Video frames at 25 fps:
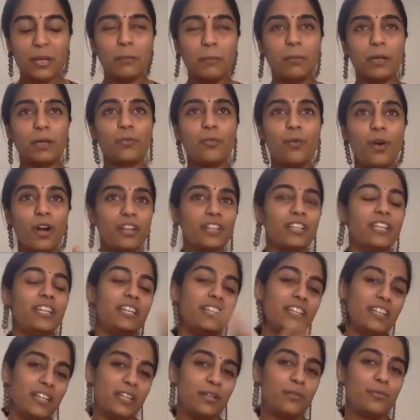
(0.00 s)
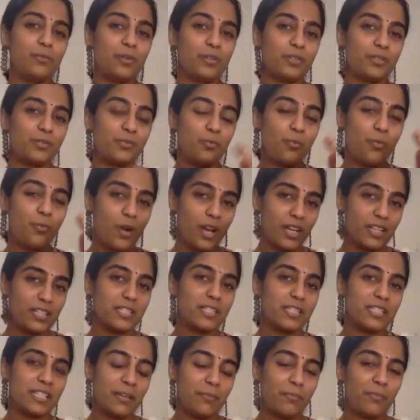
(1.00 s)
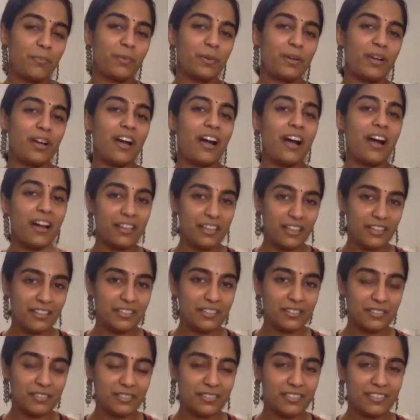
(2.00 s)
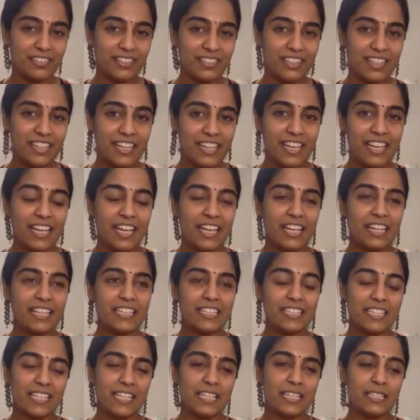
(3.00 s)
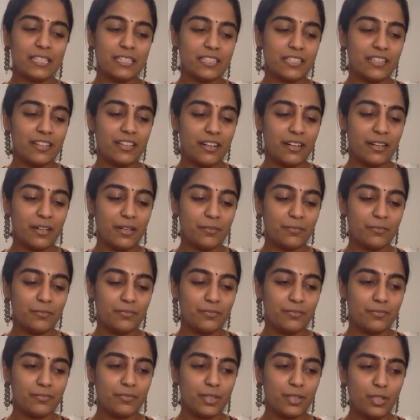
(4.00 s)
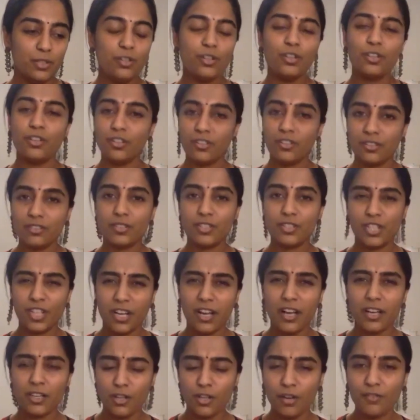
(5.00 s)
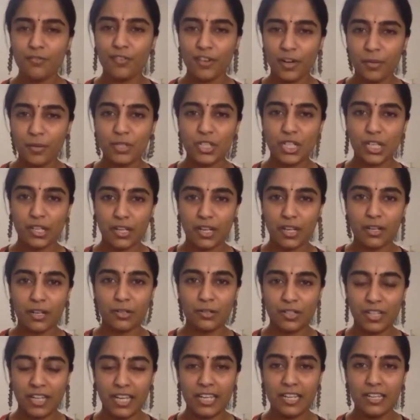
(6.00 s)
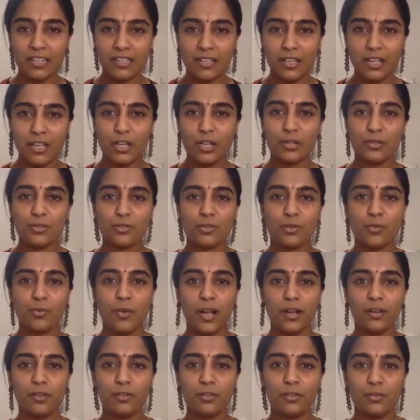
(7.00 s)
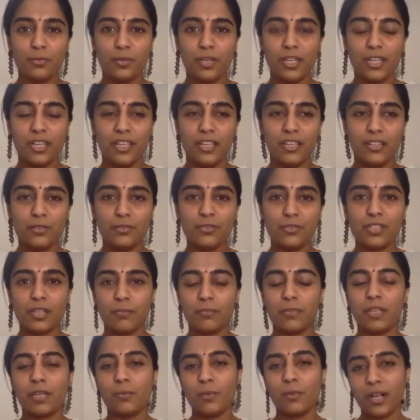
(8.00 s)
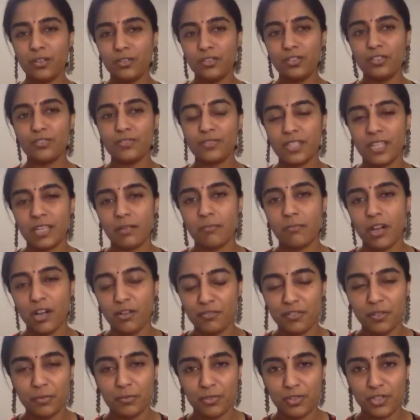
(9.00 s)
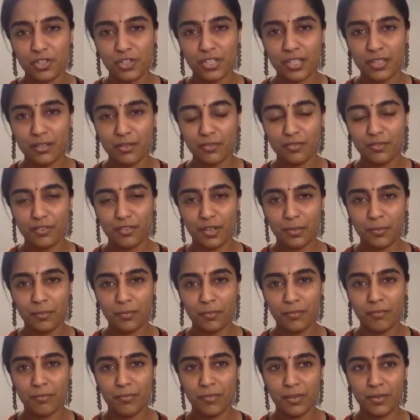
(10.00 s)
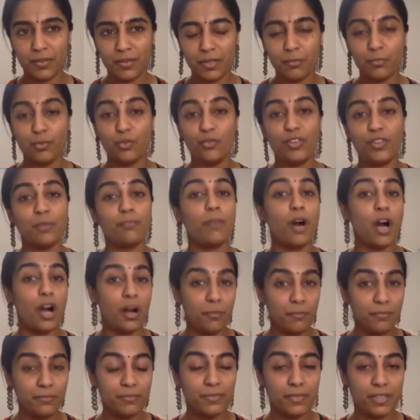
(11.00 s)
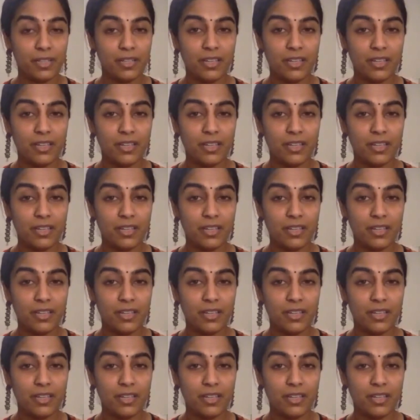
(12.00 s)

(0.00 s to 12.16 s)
But what he did was one step higher, and he says, you're from Chicago, right? So why don't we do something? Why don't you sing Mafi Mushkil from the movie Mom?